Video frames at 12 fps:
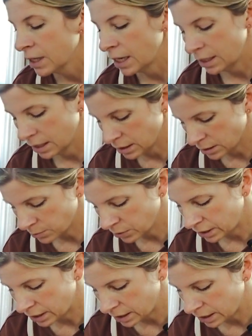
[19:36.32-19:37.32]
and
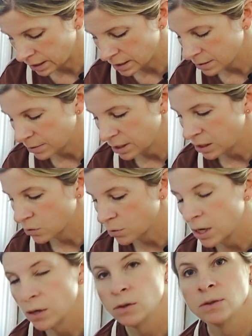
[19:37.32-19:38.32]
put it in some of these
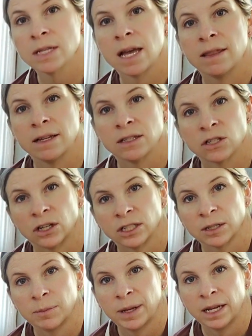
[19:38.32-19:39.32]
rows, and then start
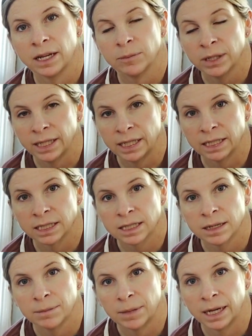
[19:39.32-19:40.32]
to
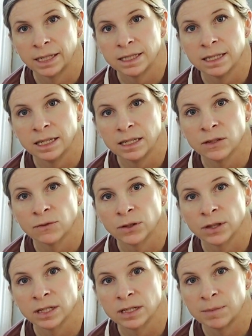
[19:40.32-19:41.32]
plant my seeds for
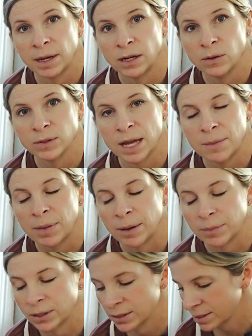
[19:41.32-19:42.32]
the tomatoes and
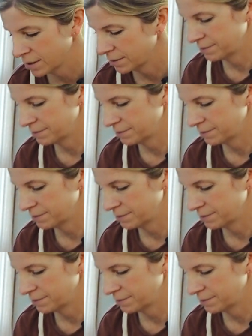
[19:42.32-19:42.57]
peppers.